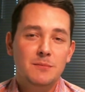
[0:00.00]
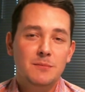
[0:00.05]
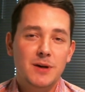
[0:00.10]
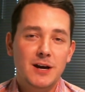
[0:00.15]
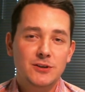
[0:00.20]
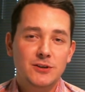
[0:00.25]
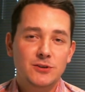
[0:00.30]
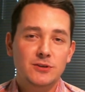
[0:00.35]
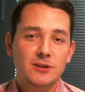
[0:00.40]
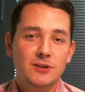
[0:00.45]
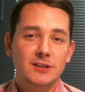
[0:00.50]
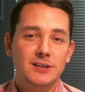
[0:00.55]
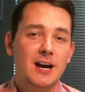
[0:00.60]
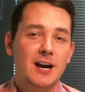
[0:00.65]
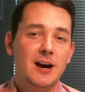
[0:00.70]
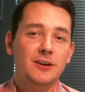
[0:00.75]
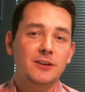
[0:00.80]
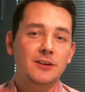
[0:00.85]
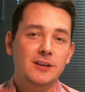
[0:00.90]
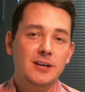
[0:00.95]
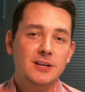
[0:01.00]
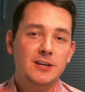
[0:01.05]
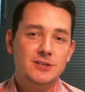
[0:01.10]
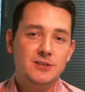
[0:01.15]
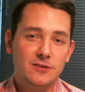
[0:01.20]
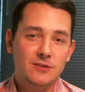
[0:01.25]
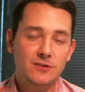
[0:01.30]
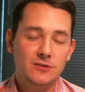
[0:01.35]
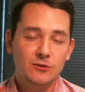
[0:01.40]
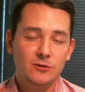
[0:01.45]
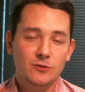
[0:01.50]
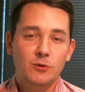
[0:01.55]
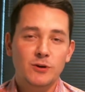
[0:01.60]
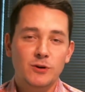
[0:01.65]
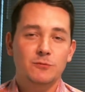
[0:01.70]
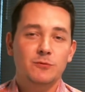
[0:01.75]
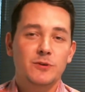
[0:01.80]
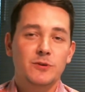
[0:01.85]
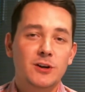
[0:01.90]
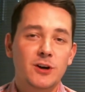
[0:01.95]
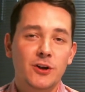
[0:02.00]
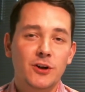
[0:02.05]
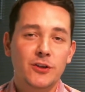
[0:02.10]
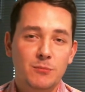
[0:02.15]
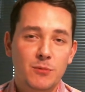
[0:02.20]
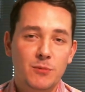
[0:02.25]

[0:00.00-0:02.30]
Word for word: by doing a calculation through what we call the